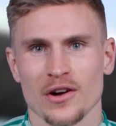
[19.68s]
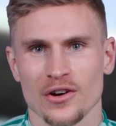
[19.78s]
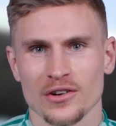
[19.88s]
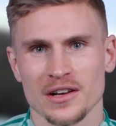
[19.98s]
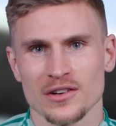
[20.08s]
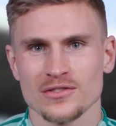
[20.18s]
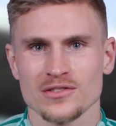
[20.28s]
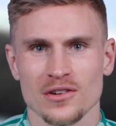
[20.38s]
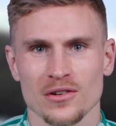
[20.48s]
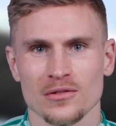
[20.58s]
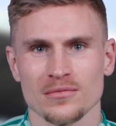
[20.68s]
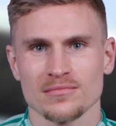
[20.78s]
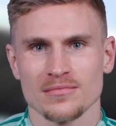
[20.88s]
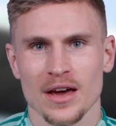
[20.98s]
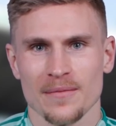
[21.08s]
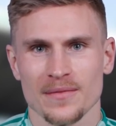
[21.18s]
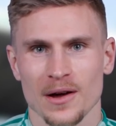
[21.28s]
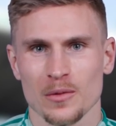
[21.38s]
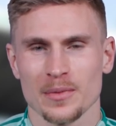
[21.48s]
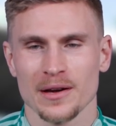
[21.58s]
hard and good, so yeah, I
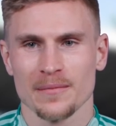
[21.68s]
would pick